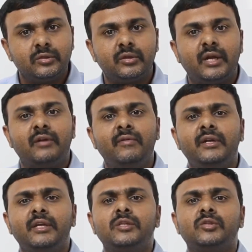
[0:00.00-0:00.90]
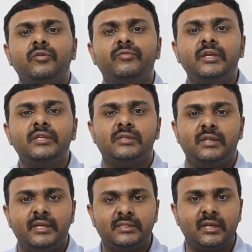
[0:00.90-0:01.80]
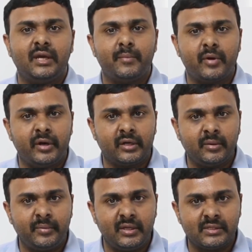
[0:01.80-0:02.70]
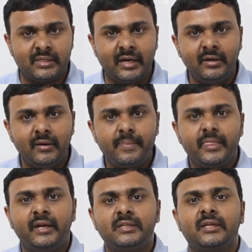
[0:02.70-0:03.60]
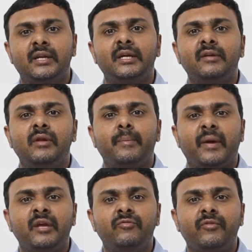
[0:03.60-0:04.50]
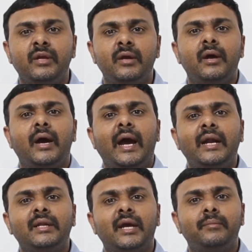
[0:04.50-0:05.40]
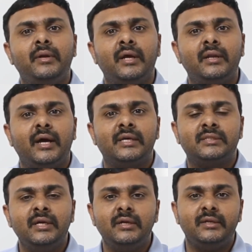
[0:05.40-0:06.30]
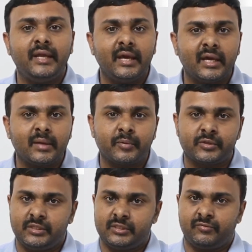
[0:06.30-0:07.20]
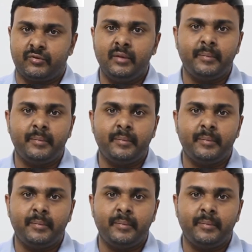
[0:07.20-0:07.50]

So the advantages of these laser hemorrhoidectomy is that it is relatively pain free and can be done as a daycare procedure for the